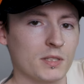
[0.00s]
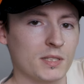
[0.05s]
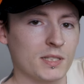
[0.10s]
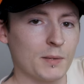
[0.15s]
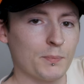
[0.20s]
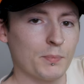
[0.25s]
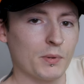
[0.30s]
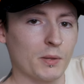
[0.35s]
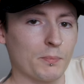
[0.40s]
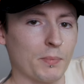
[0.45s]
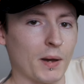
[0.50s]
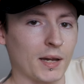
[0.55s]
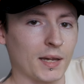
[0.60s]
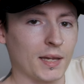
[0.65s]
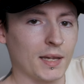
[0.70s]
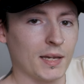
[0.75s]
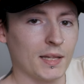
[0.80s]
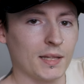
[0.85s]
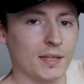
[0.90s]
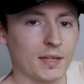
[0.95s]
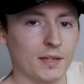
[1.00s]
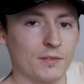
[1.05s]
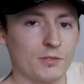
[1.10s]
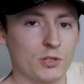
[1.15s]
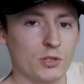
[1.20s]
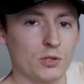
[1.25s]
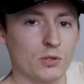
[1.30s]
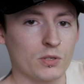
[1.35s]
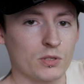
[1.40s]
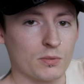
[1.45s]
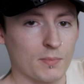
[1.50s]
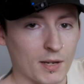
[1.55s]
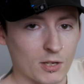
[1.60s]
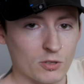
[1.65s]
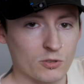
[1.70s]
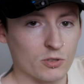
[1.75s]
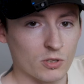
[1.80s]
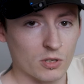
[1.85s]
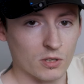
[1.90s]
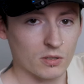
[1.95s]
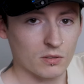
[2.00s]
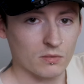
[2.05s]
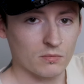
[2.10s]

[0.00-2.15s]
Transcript: zip at the back here that gives you some extra